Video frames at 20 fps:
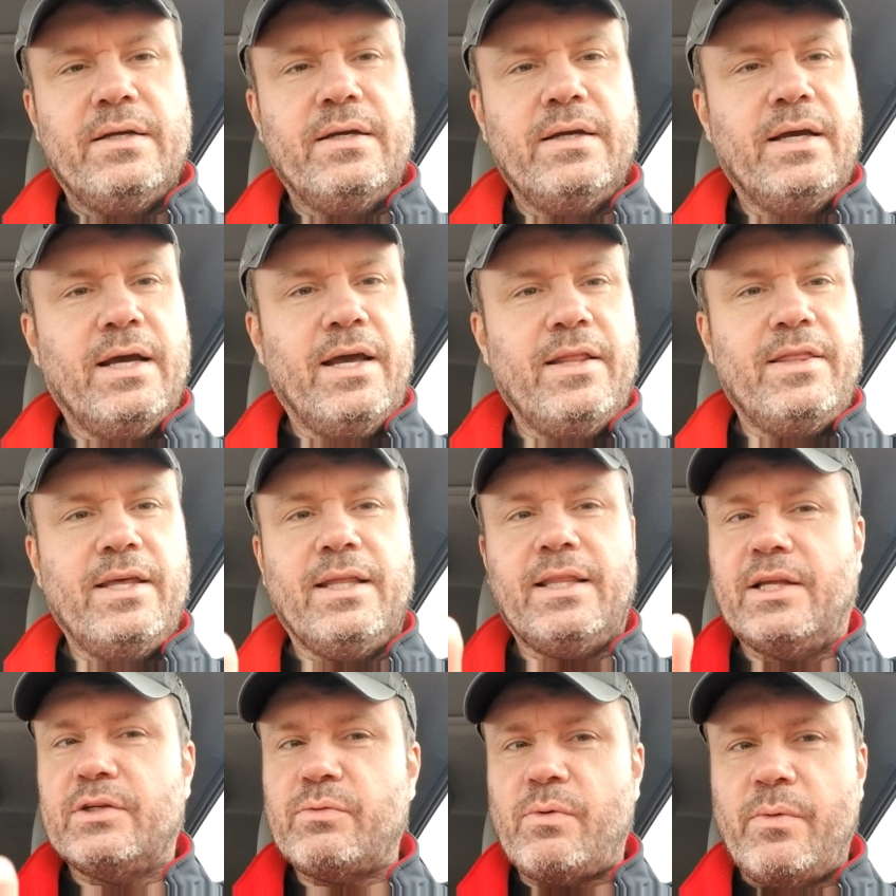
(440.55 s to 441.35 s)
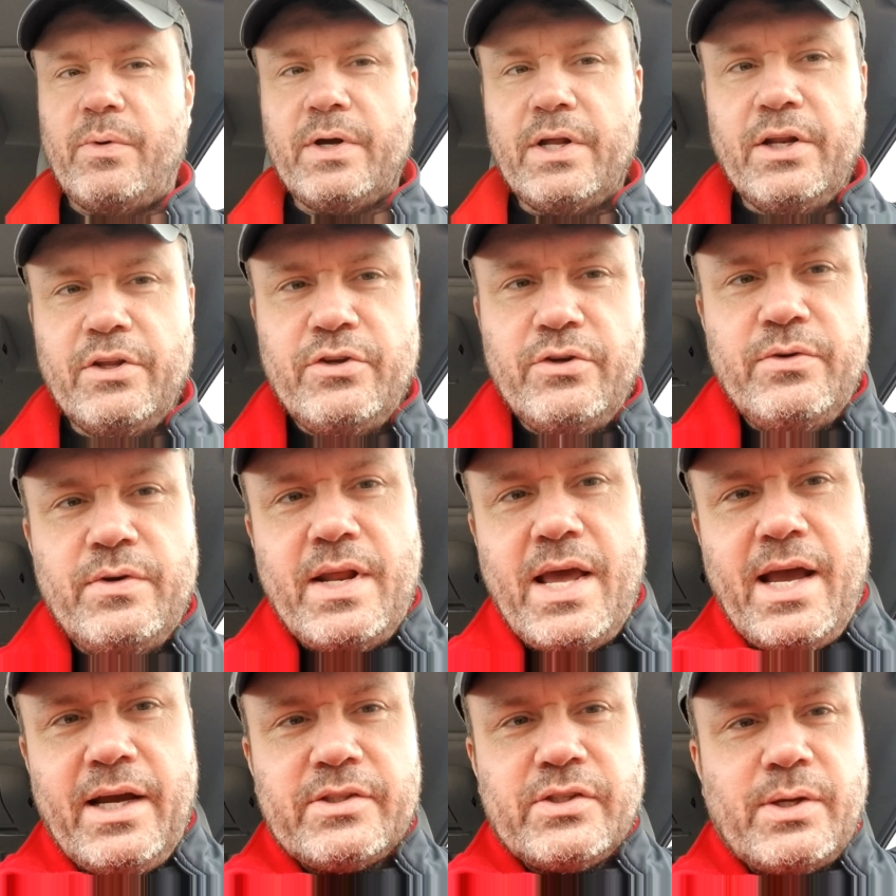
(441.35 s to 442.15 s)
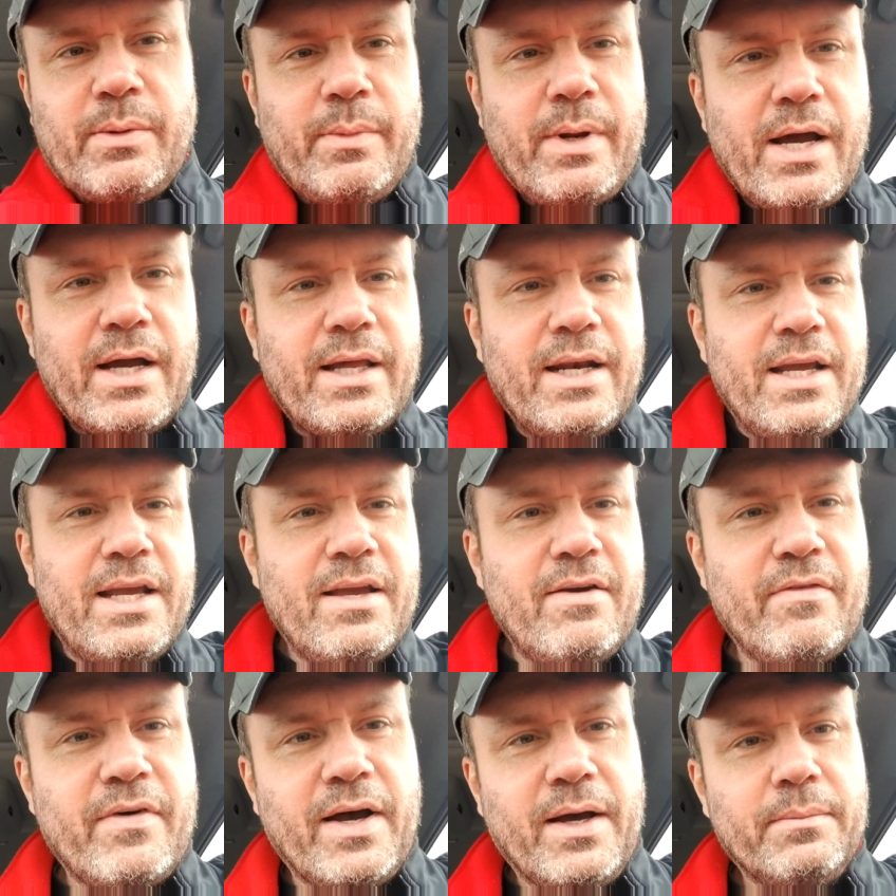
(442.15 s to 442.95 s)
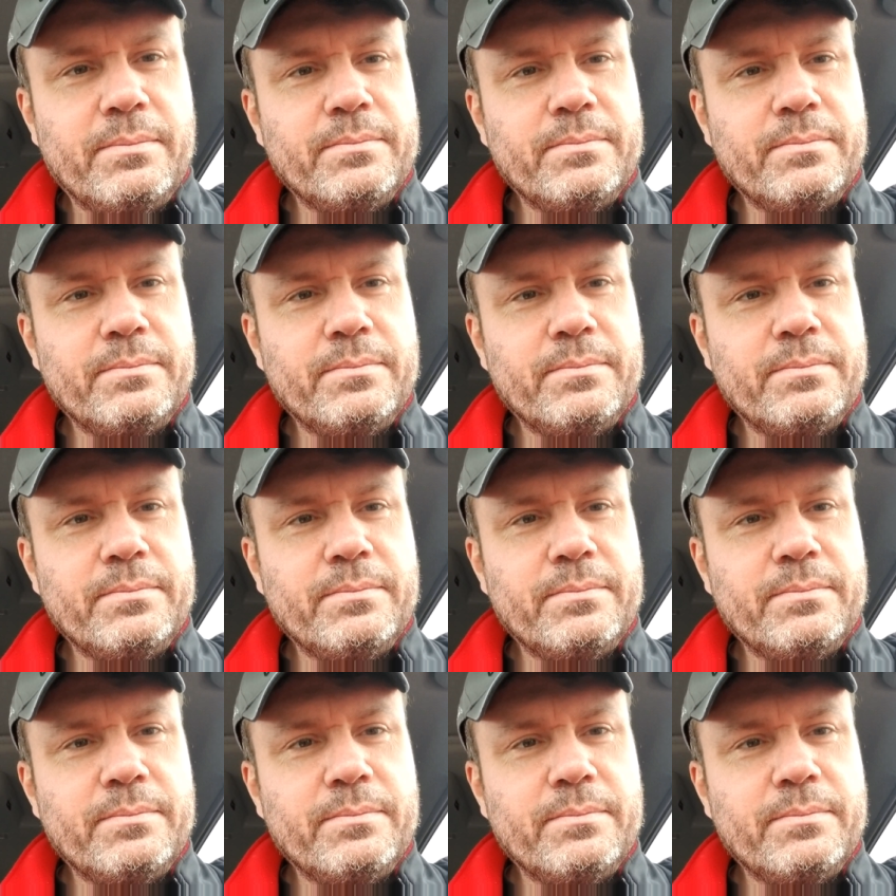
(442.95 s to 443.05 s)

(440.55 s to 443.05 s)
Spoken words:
I think that's what we're going to do next. I'm not going to give up.